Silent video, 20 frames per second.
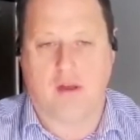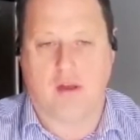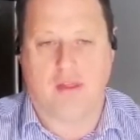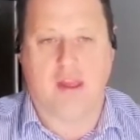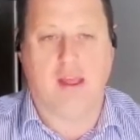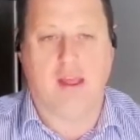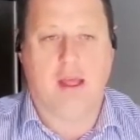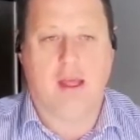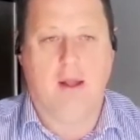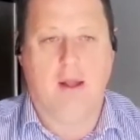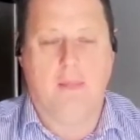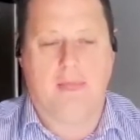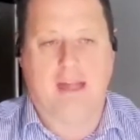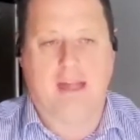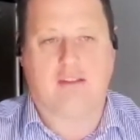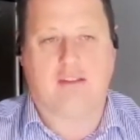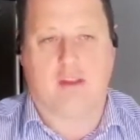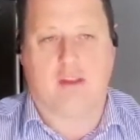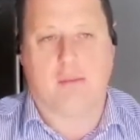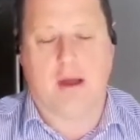I think
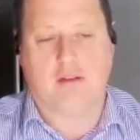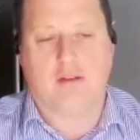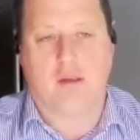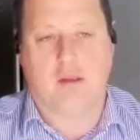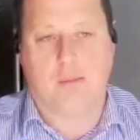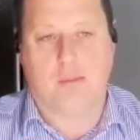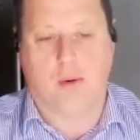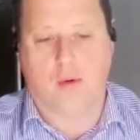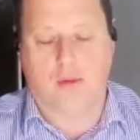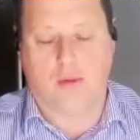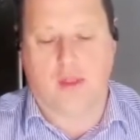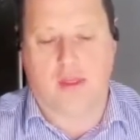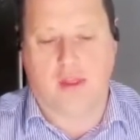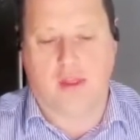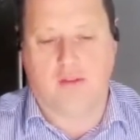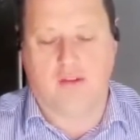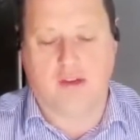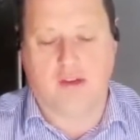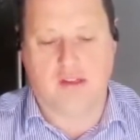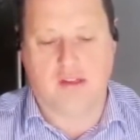that's the most important
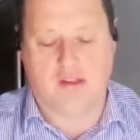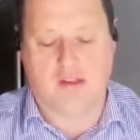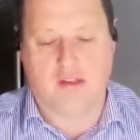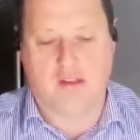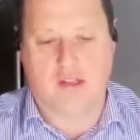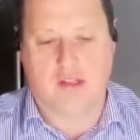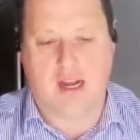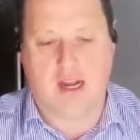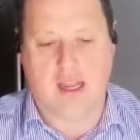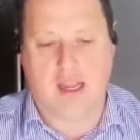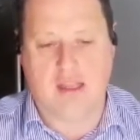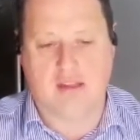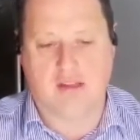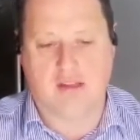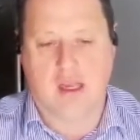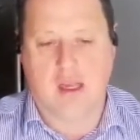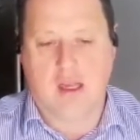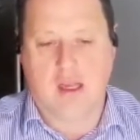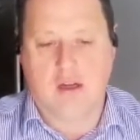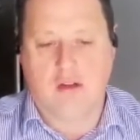thing for listeners today
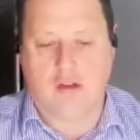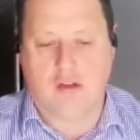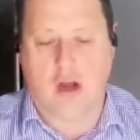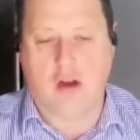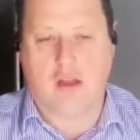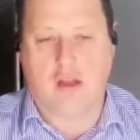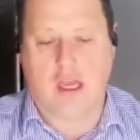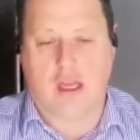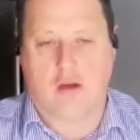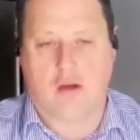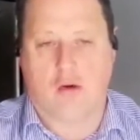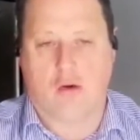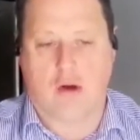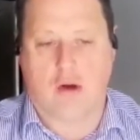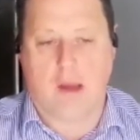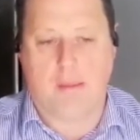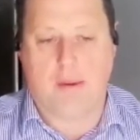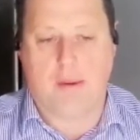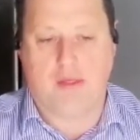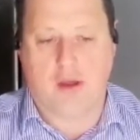is don't get caught
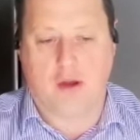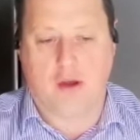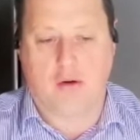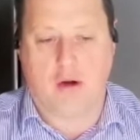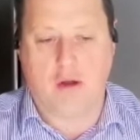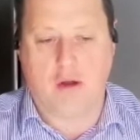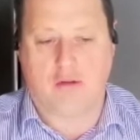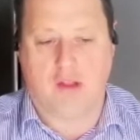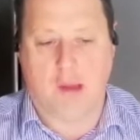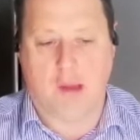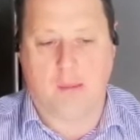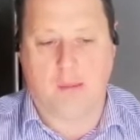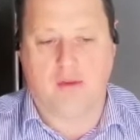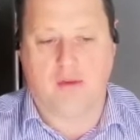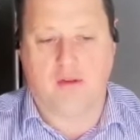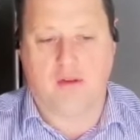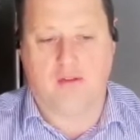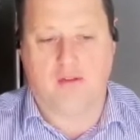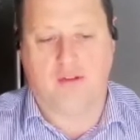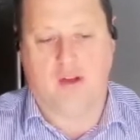up in the gross
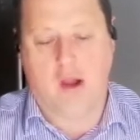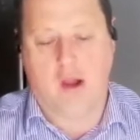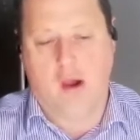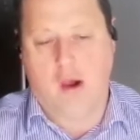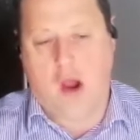numbers of,